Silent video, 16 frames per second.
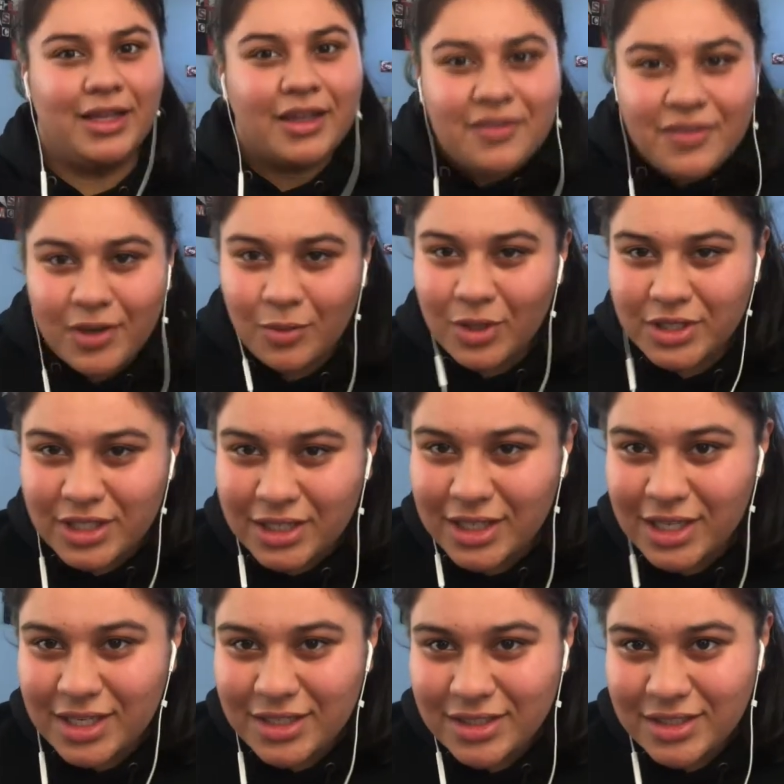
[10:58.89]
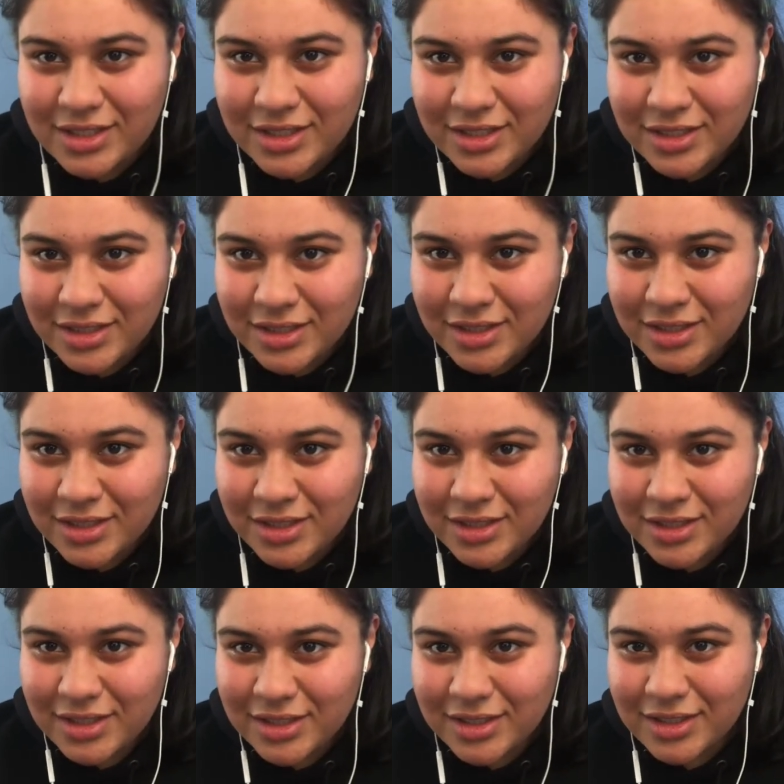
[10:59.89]
if you're watching this,
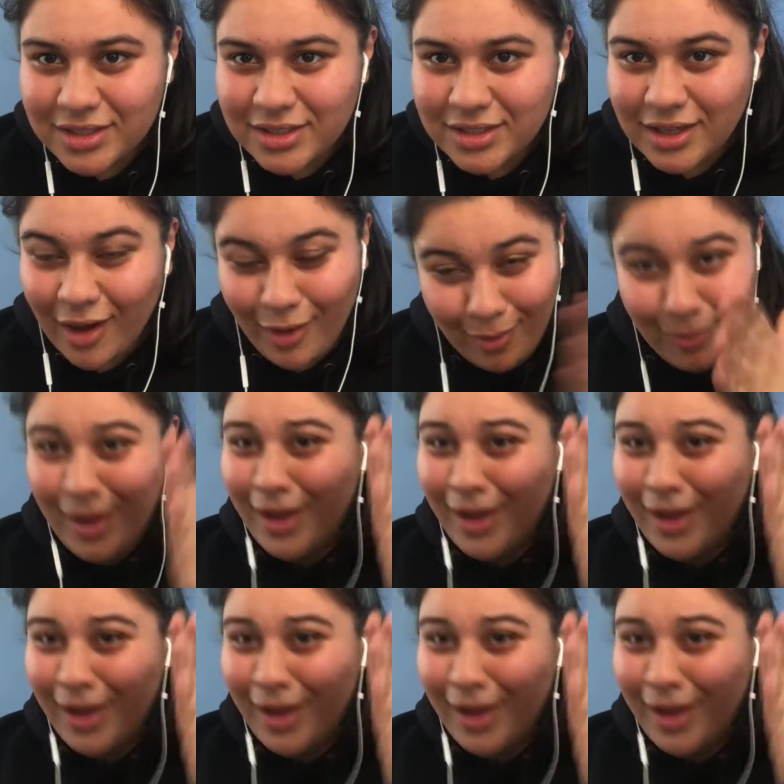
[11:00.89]
oh